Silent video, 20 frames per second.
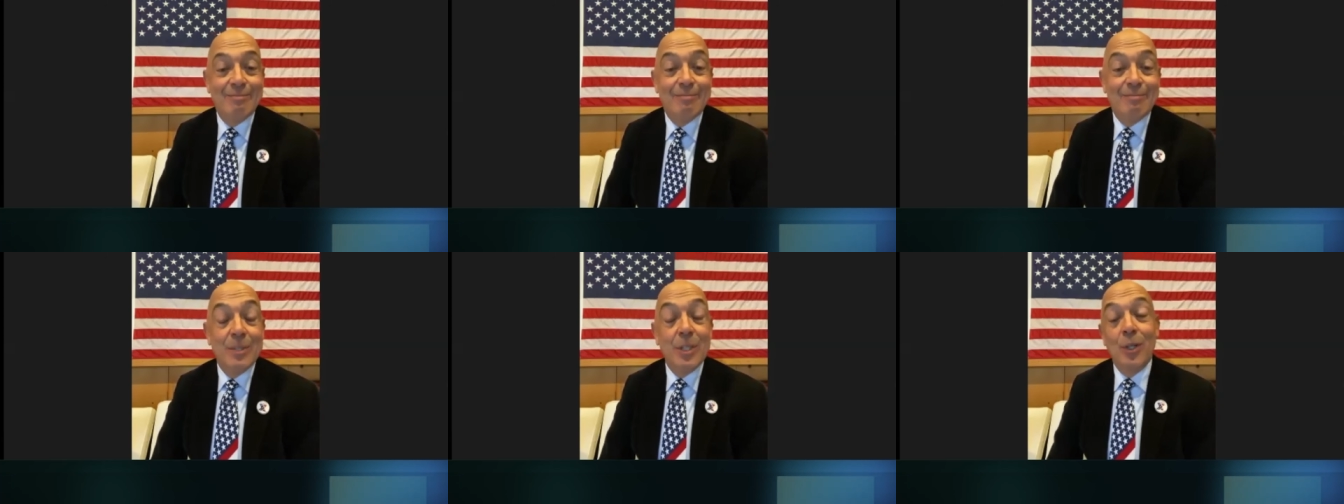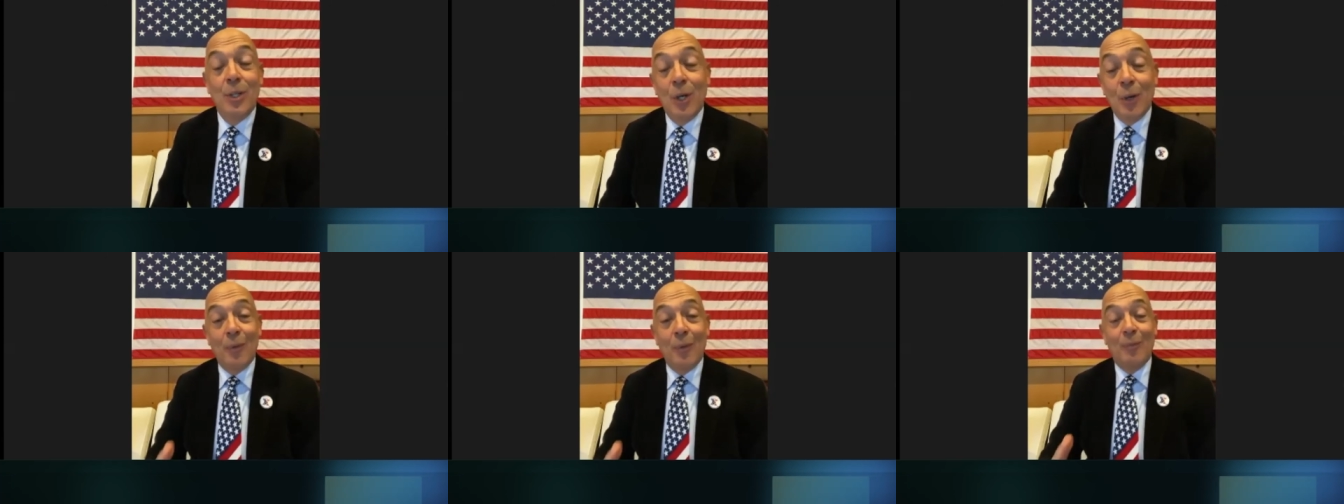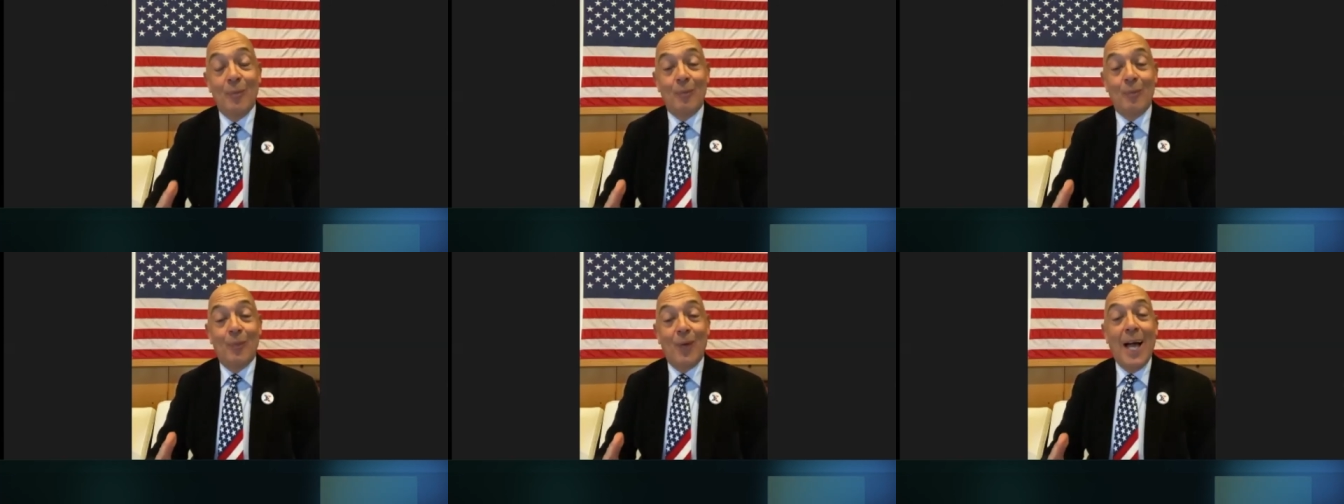you know,
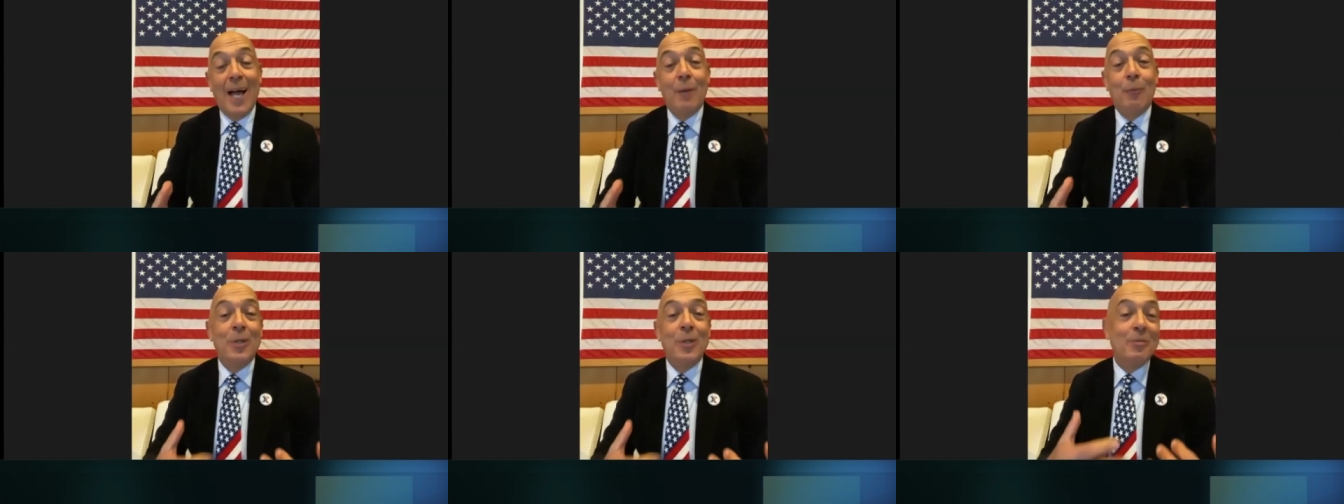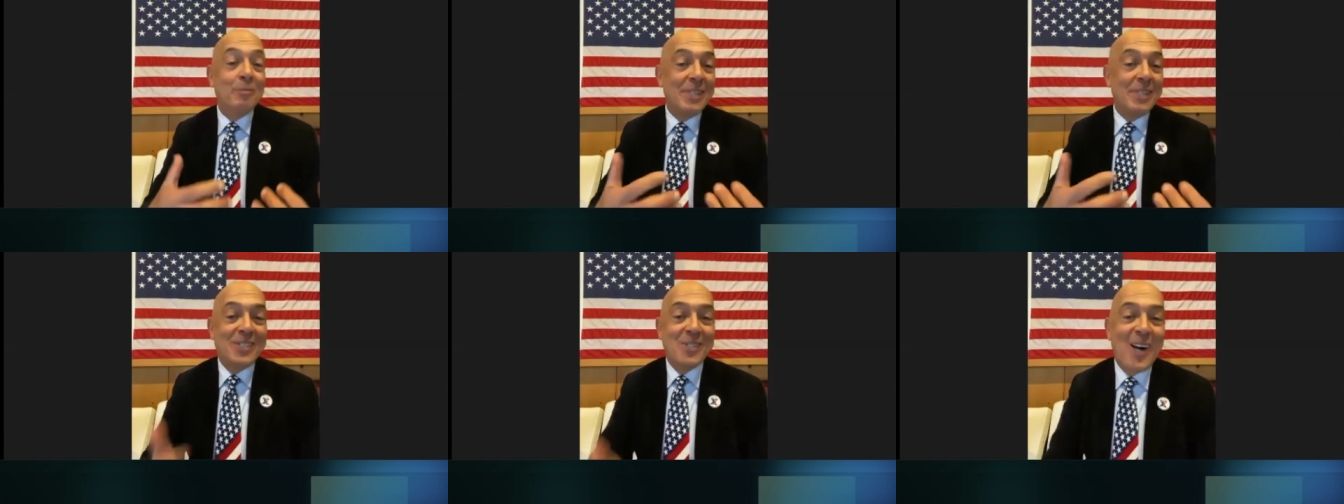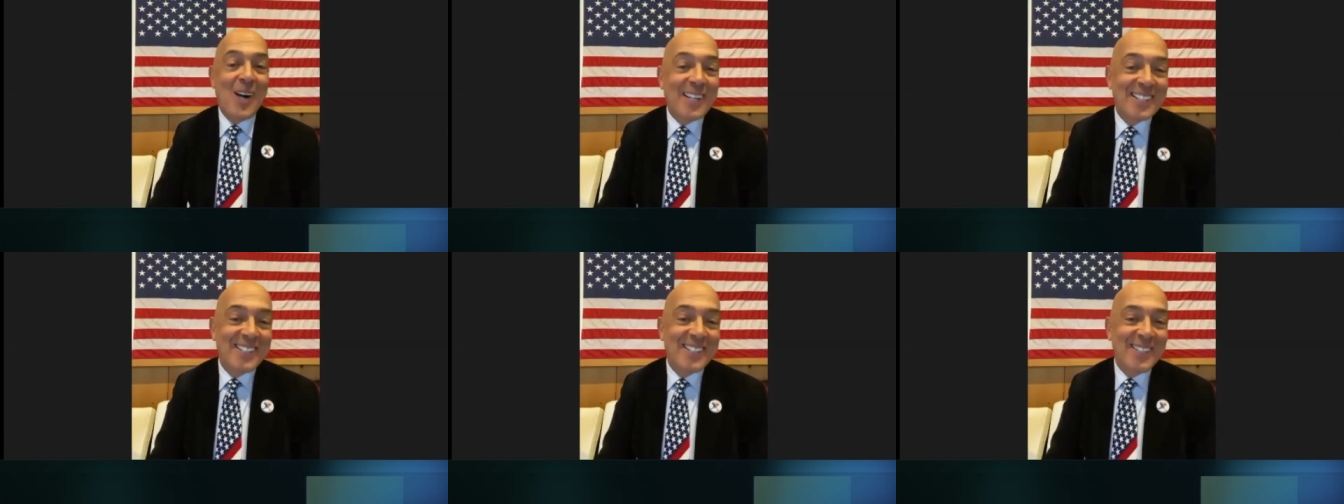I wouldn't be
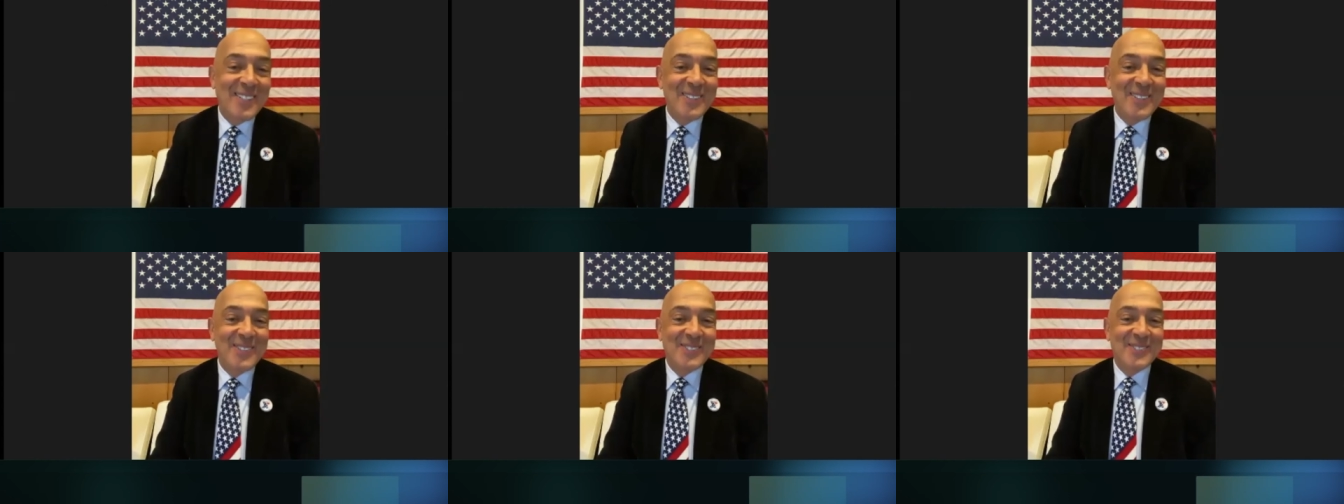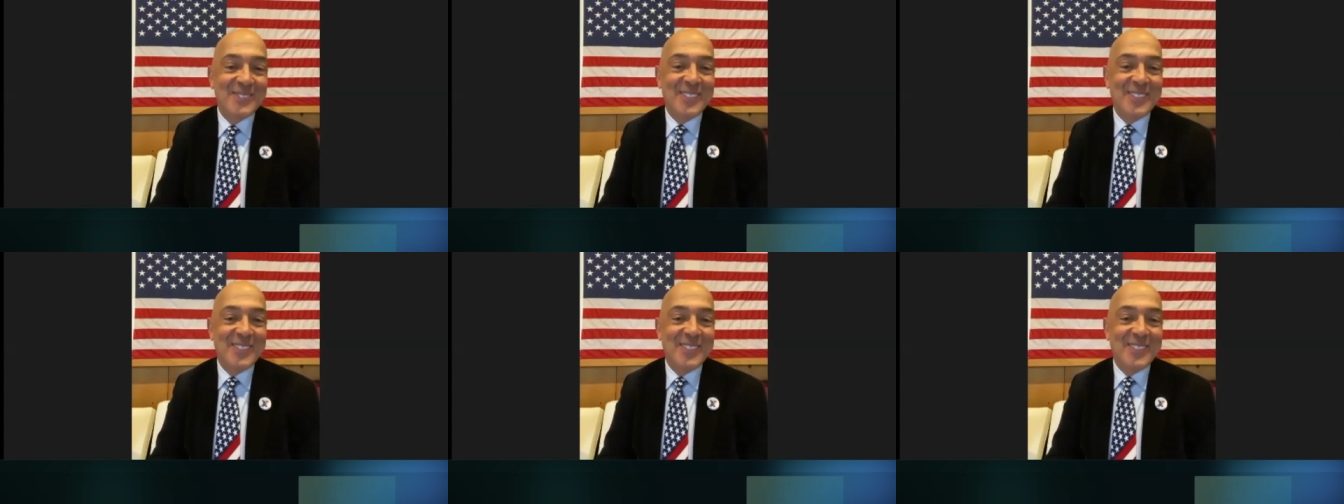talking to you.